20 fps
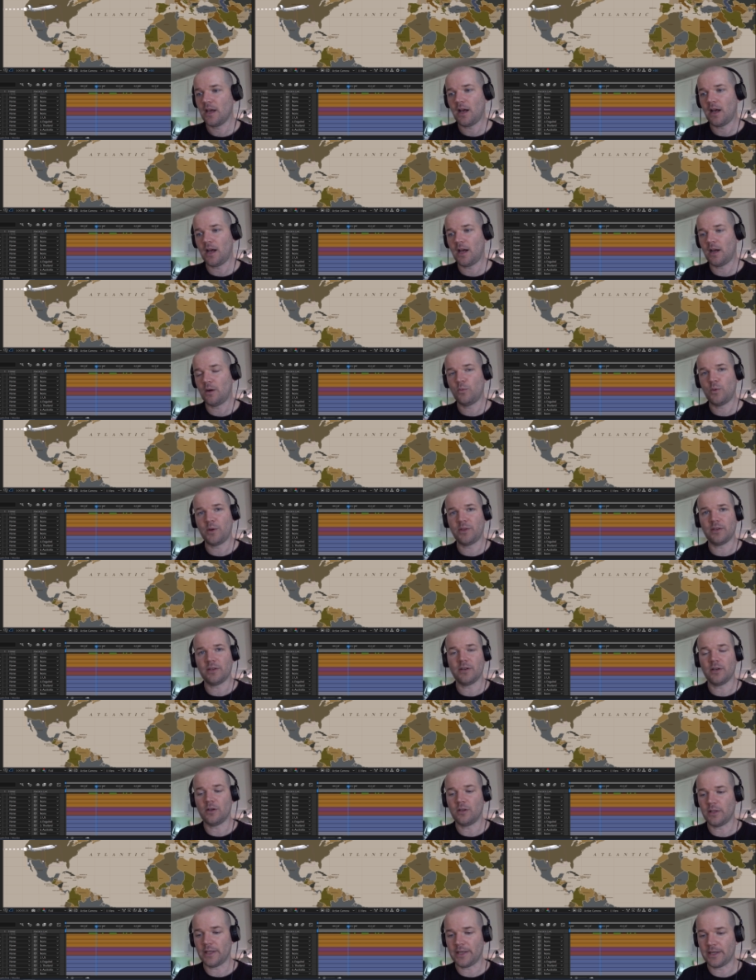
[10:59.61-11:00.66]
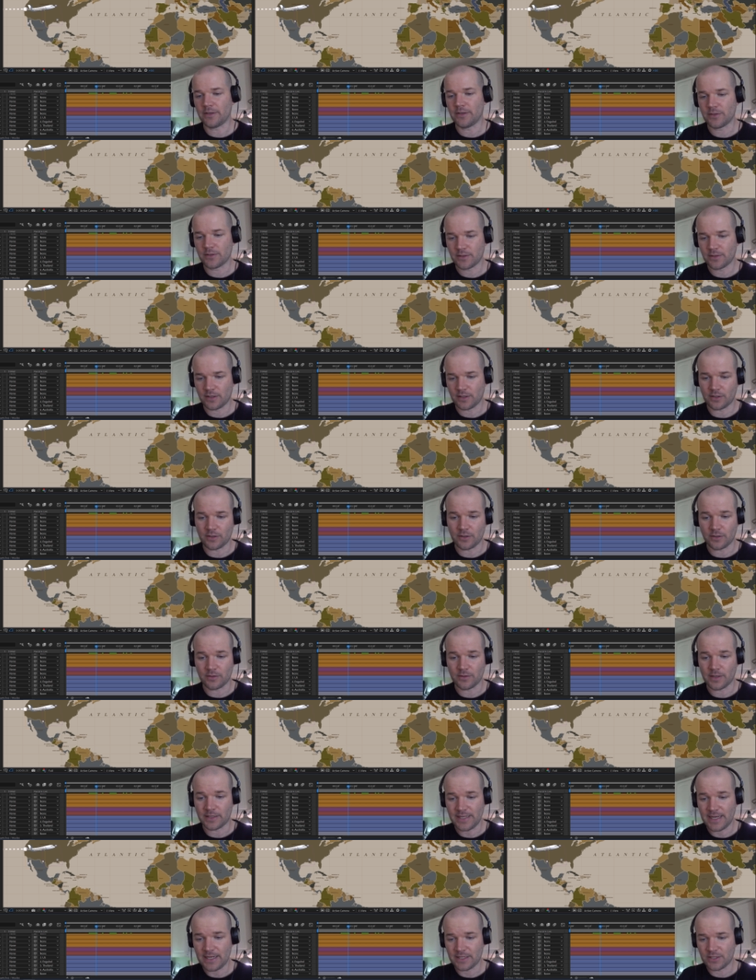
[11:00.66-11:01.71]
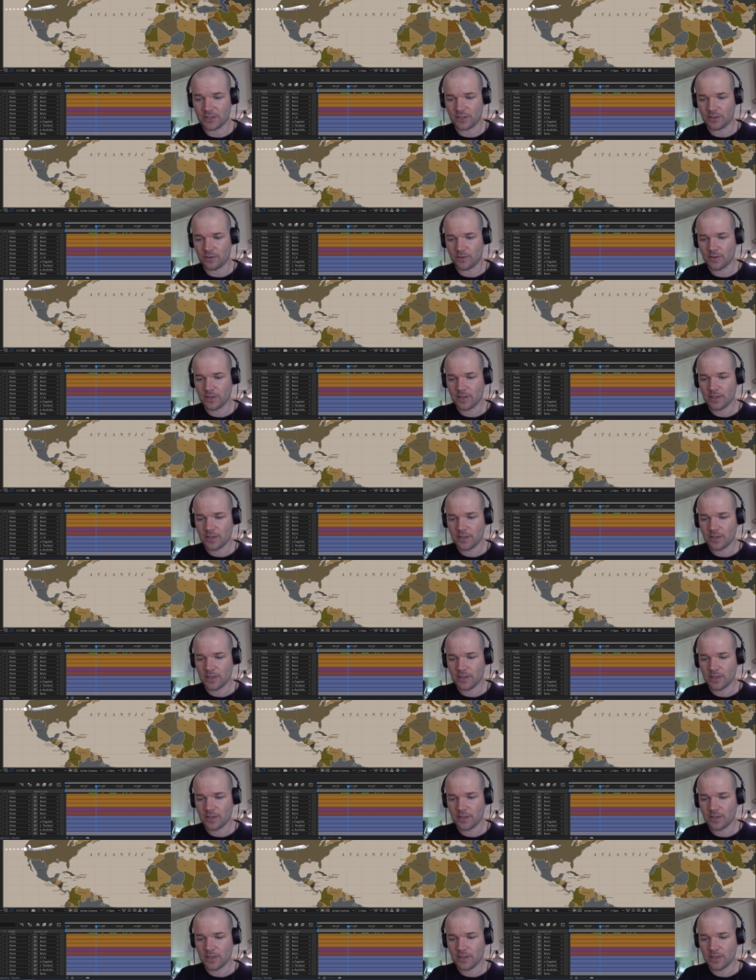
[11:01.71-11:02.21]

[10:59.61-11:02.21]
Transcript: uh, with the null layers that they're attached to.